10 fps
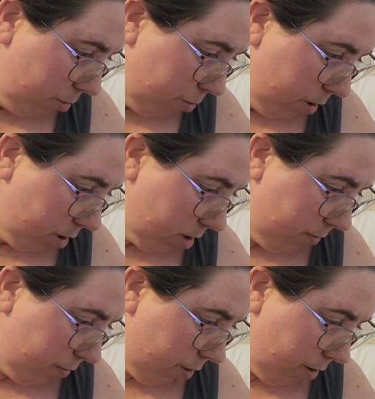works
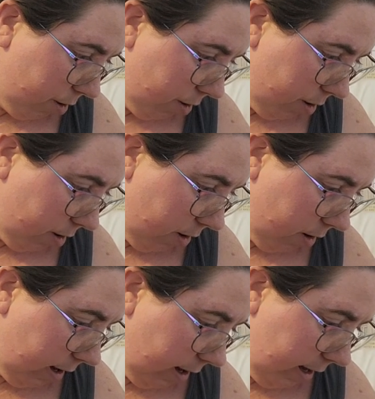for
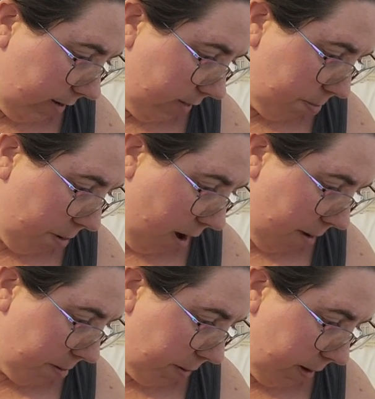any other
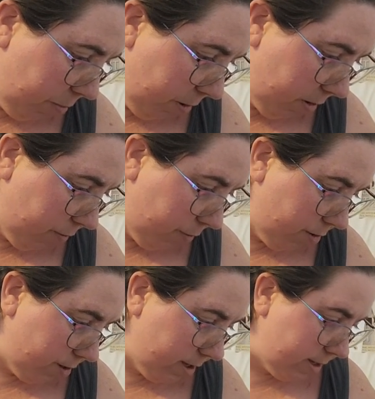prompts, but it works for
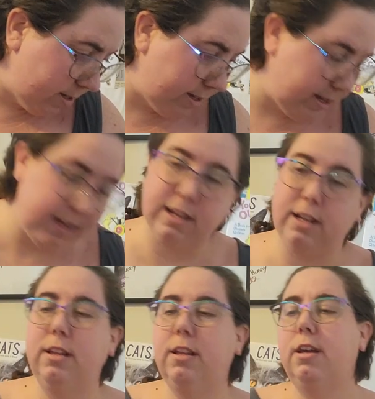To
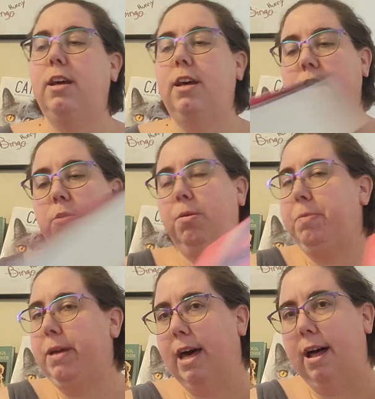Steal, would
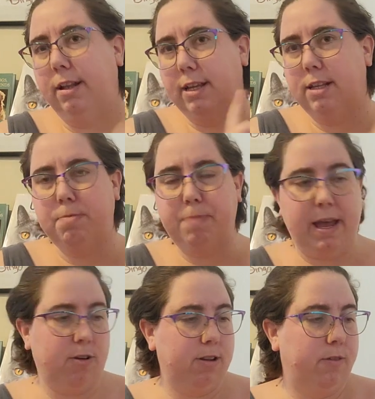be Eldest by
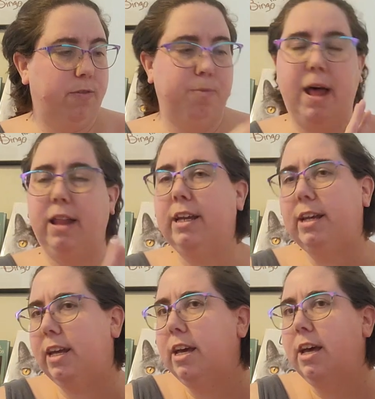Christopher
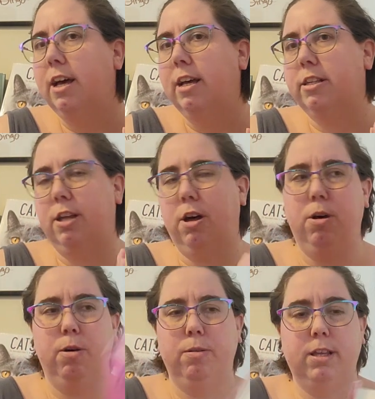Paolini.
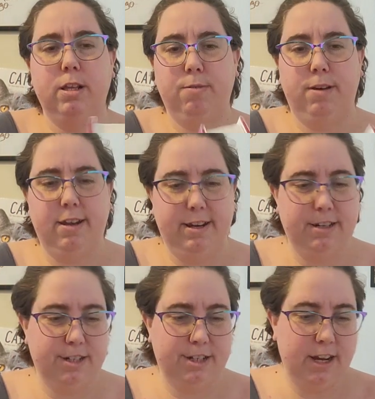So this one
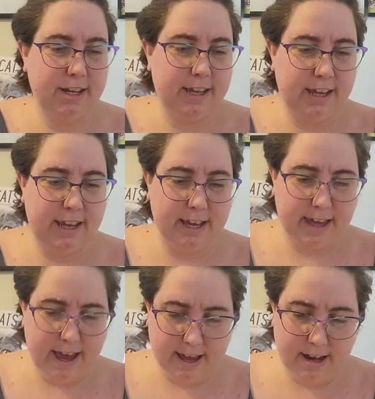is chunky.
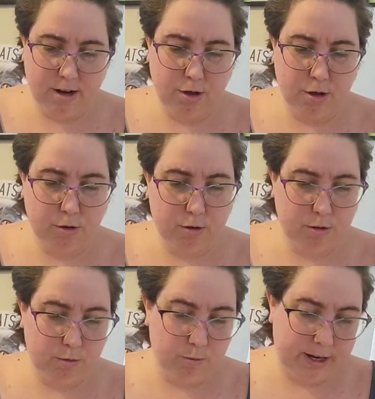Again,
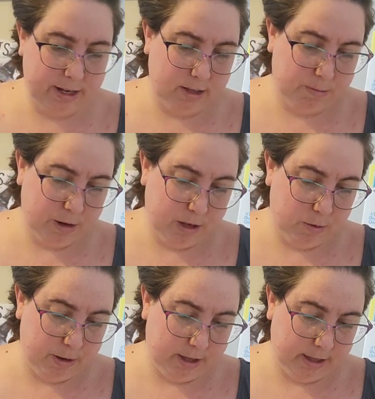reads pretty
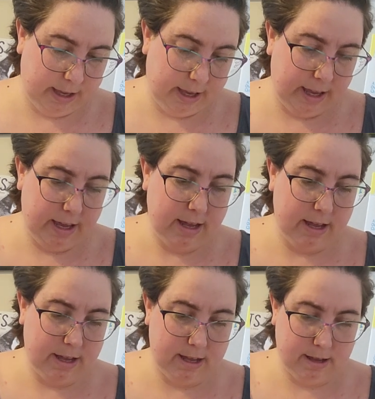quickly,
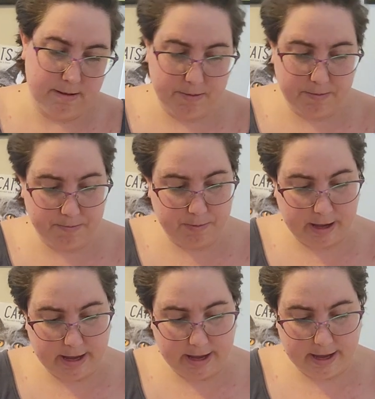um,
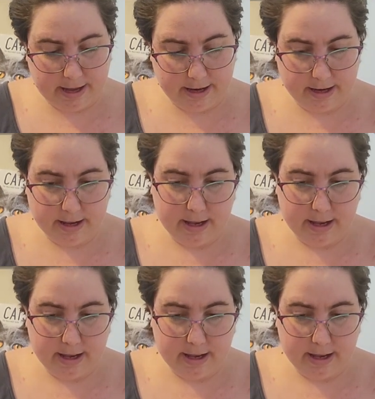but